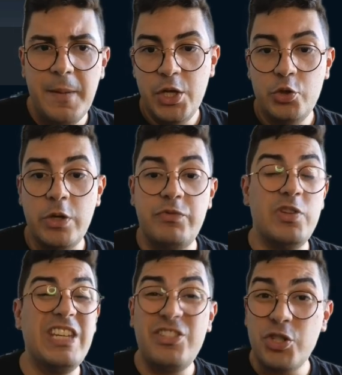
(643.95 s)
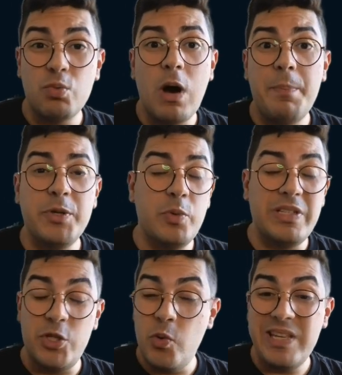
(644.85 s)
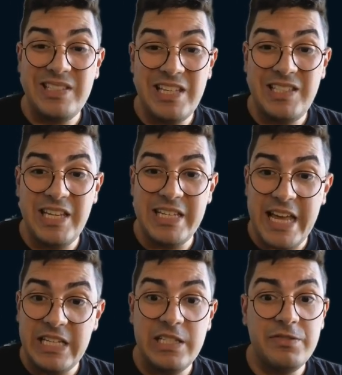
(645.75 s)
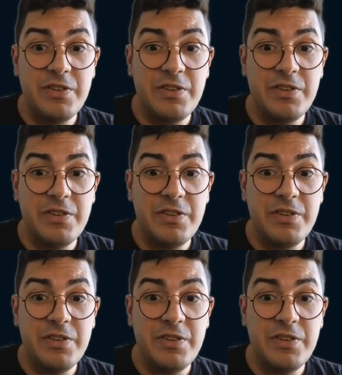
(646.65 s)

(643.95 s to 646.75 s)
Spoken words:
So if you need to swap between USDC native